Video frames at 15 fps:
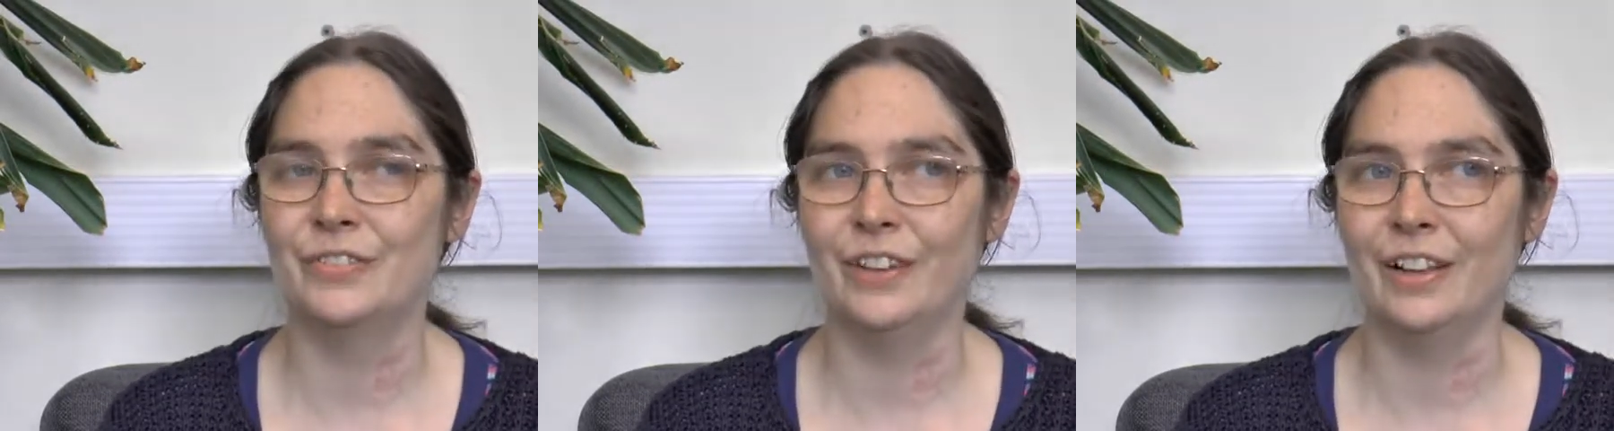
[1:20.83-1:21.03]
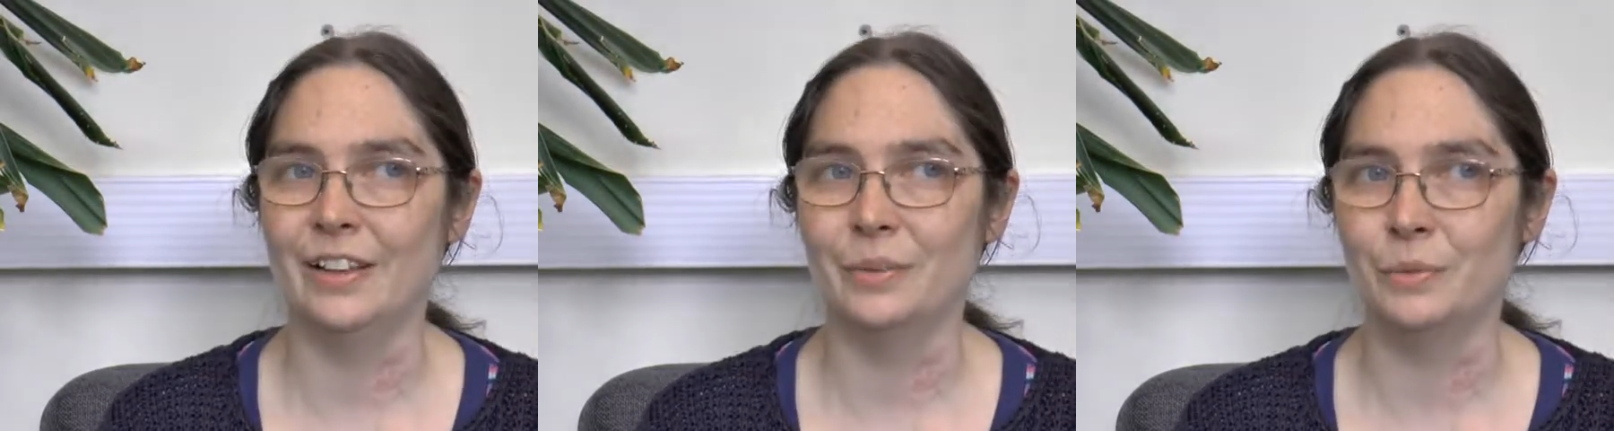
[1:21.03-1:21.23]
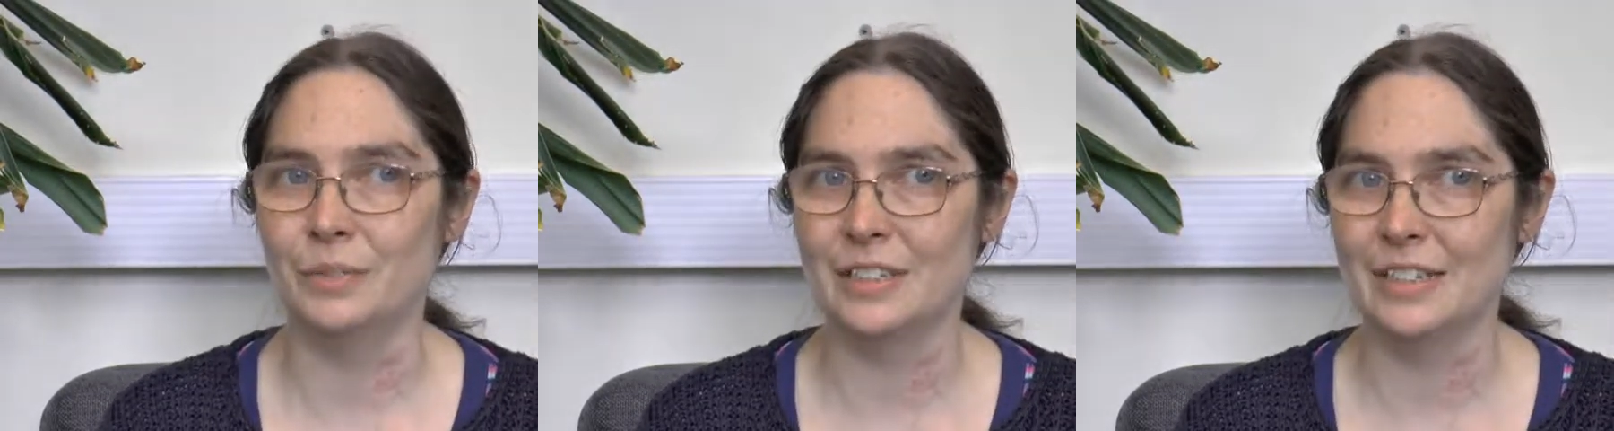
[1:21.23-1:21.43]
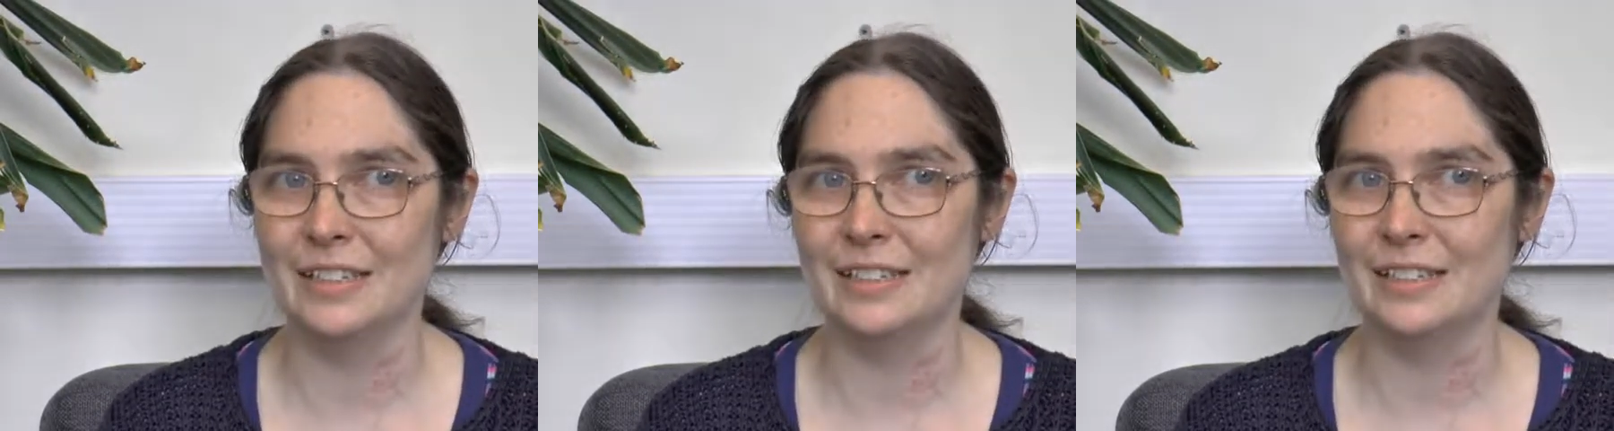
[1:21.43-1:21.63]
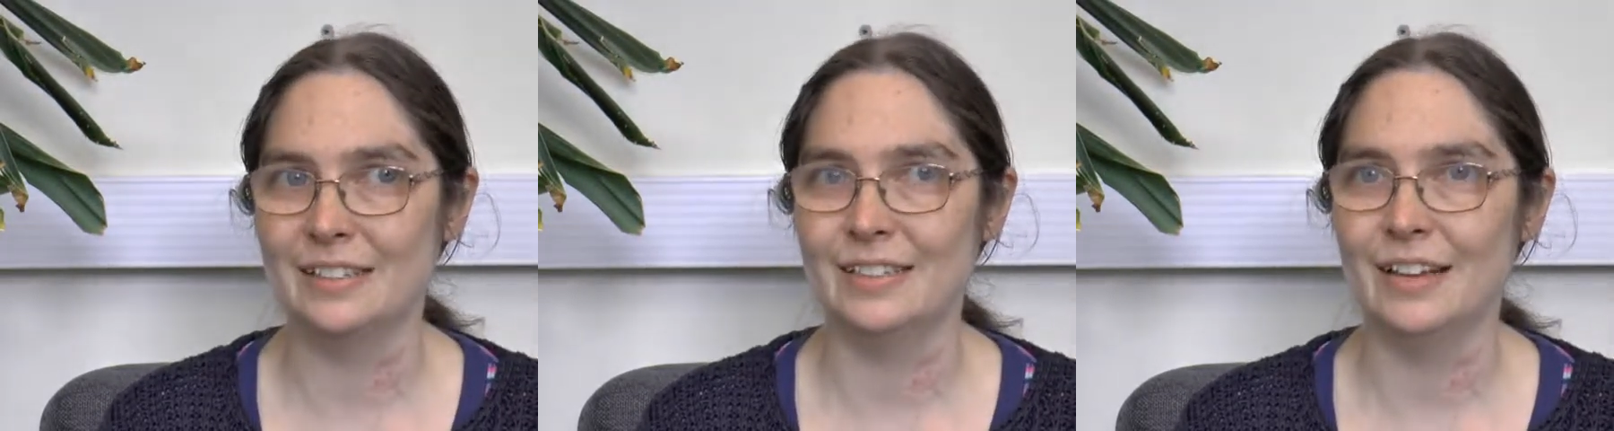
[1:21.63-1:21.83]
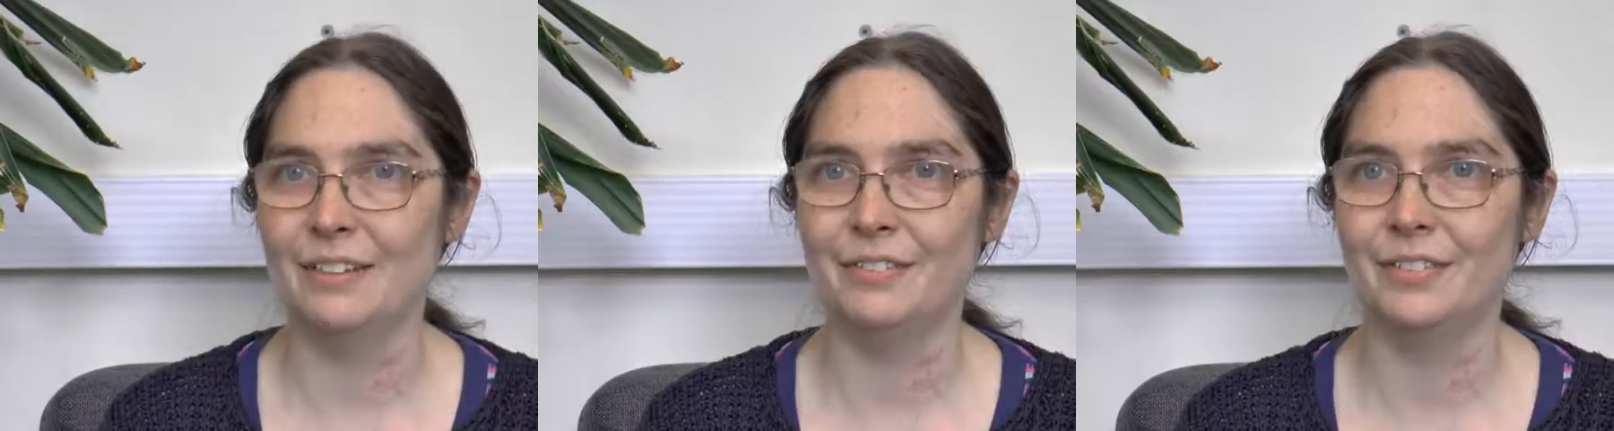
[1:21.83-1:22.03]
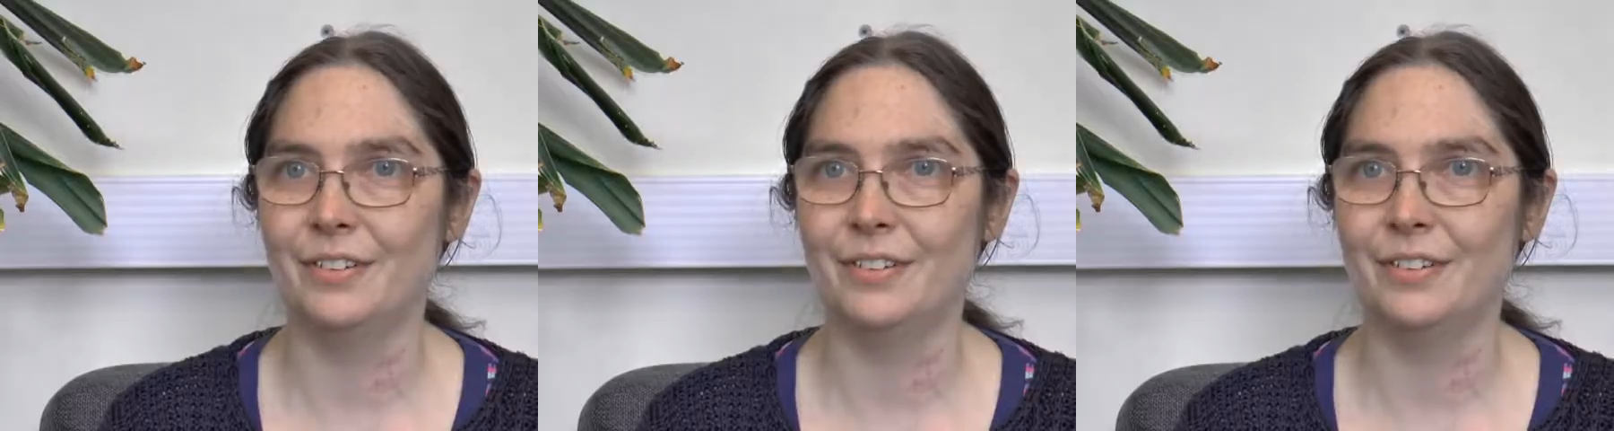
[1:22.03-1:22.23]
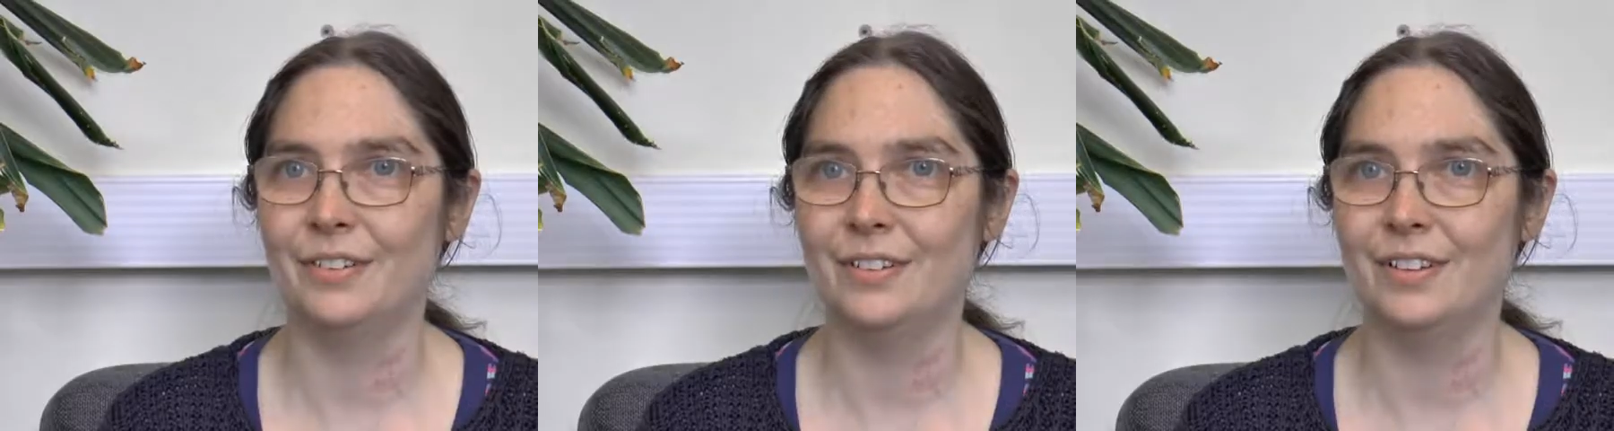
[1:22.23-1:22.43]
felt it was easier to have it
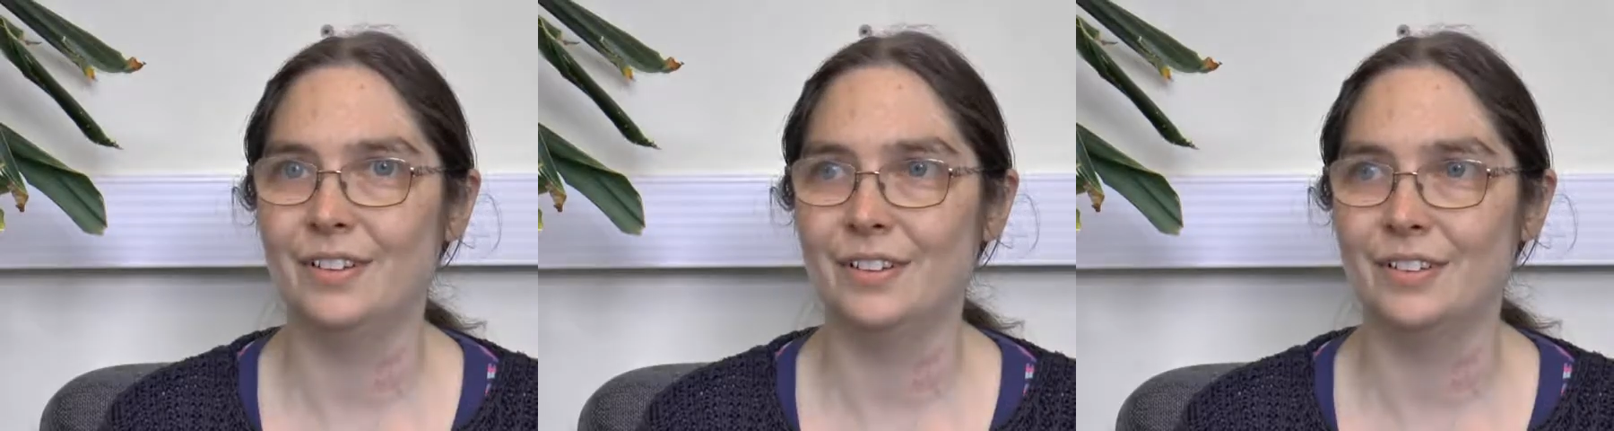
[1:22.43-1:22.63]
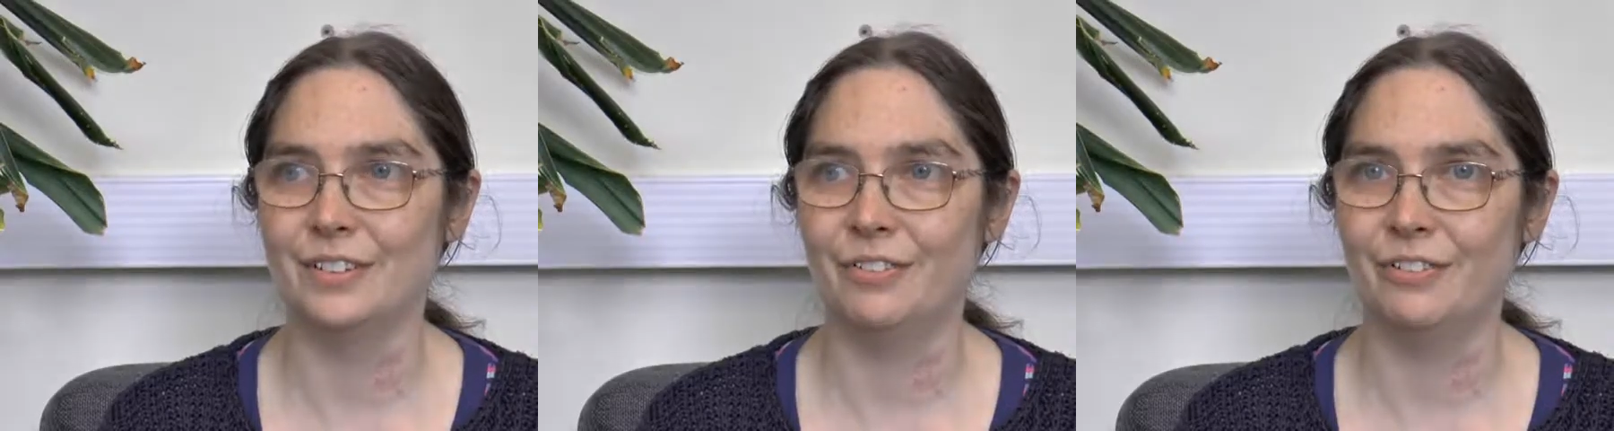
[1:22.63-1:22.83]
as a